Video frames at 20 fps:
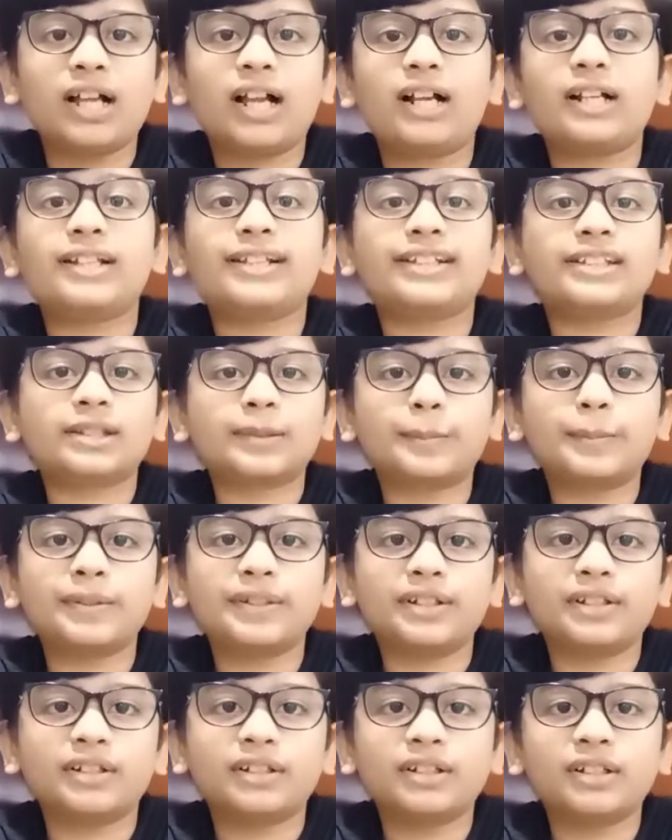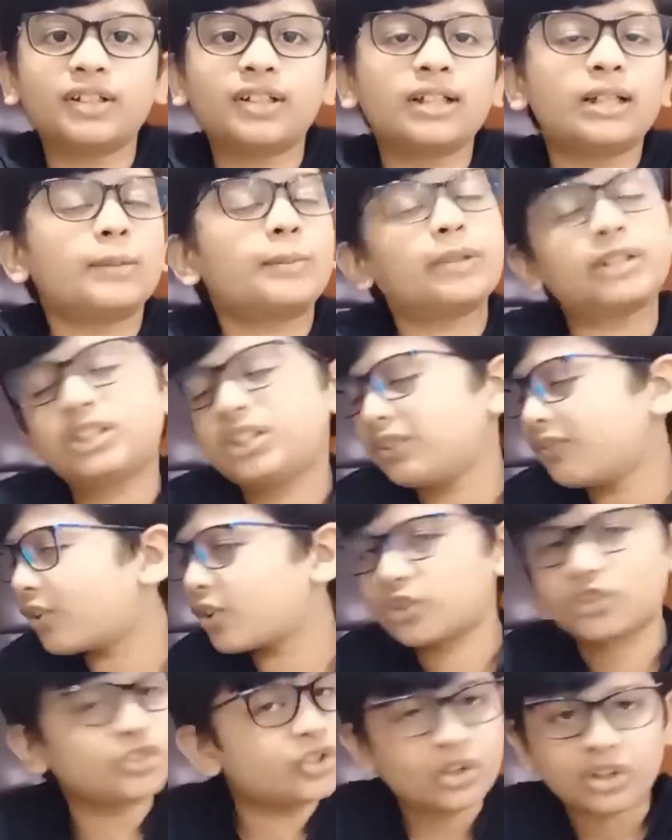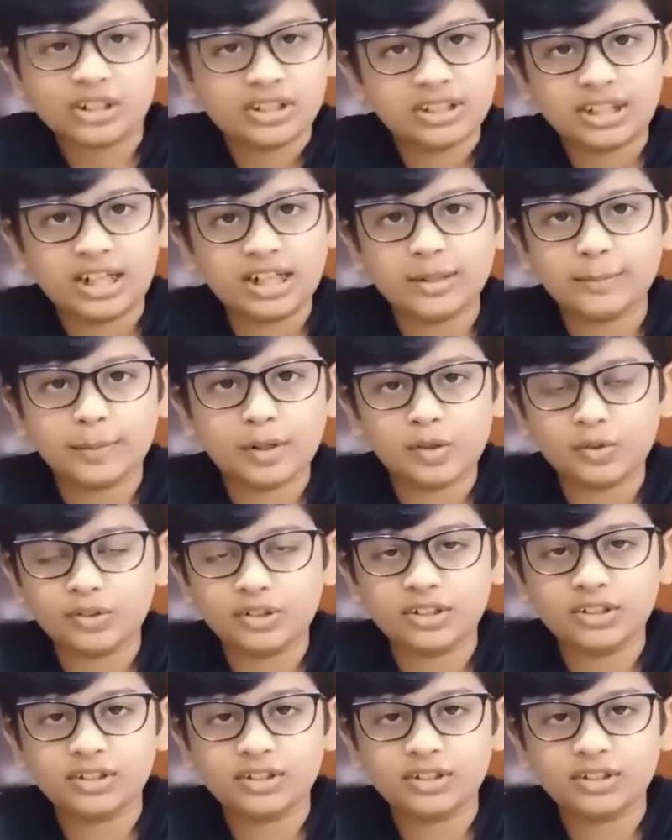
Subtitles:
had disappeared, but she was not sad about